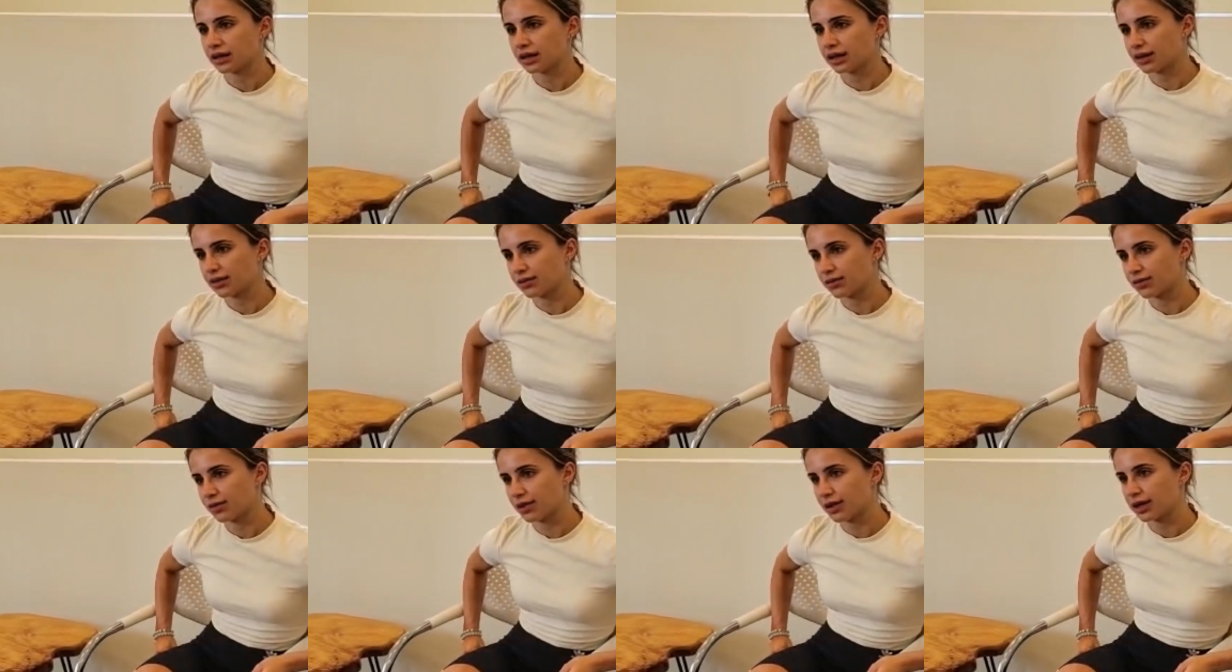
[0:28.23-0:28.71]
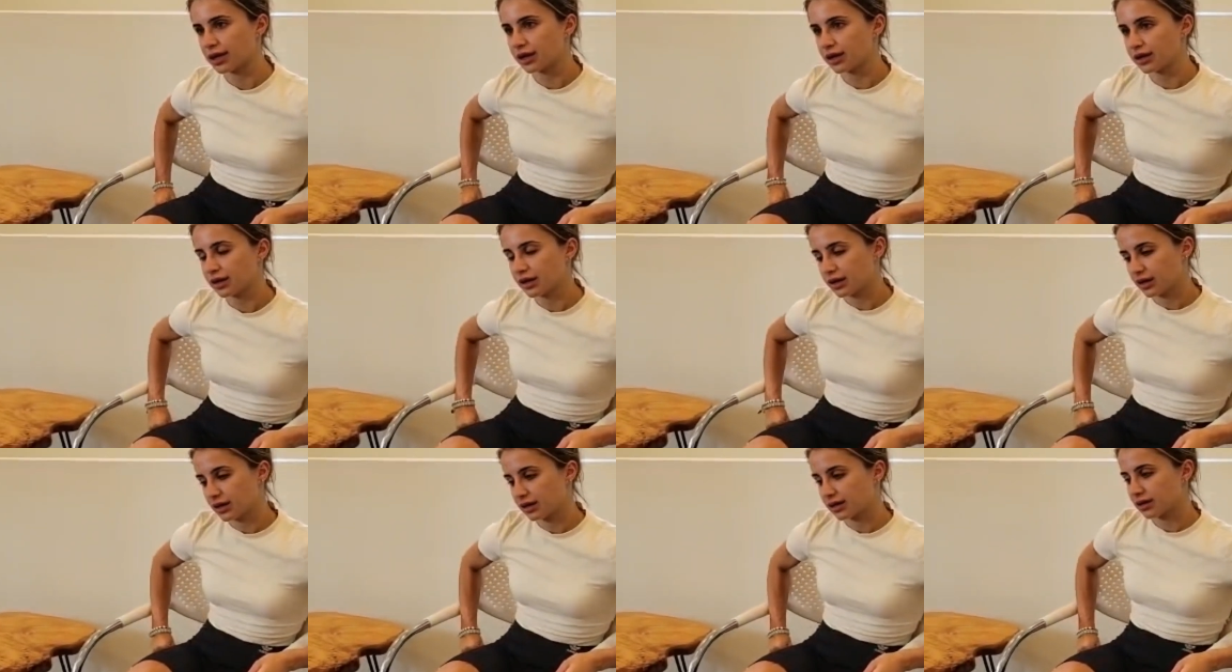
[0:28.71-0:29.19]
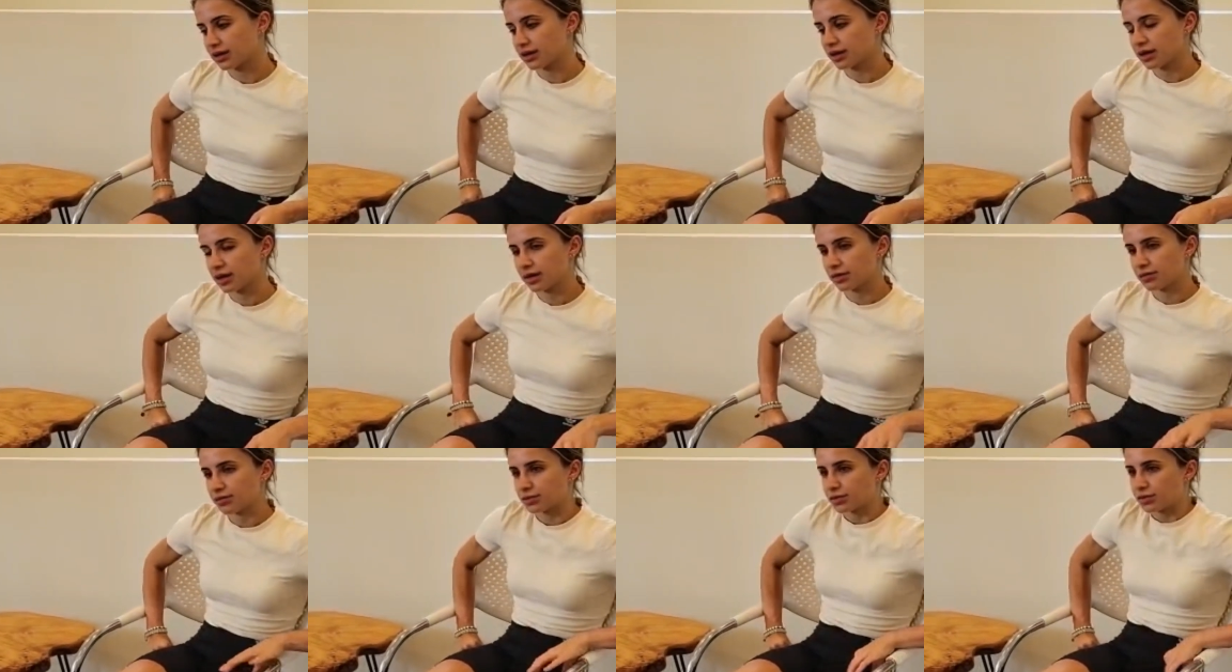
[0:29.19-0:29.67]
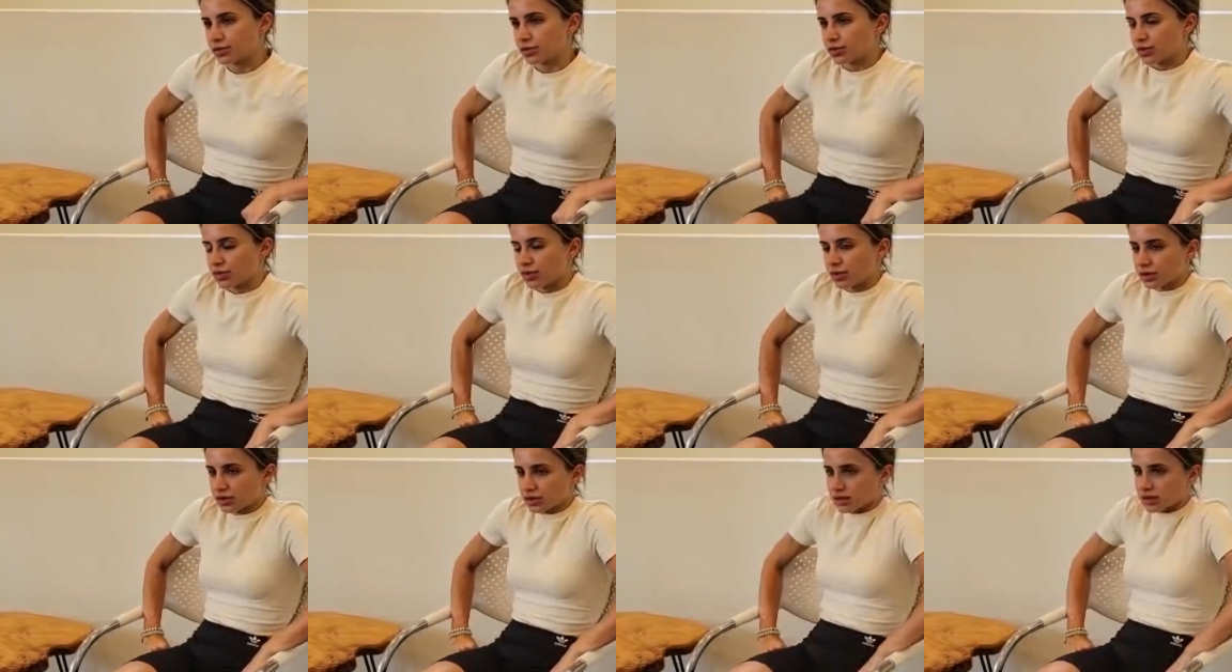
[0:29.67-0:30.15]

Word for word: okay. Right? Um, just a quick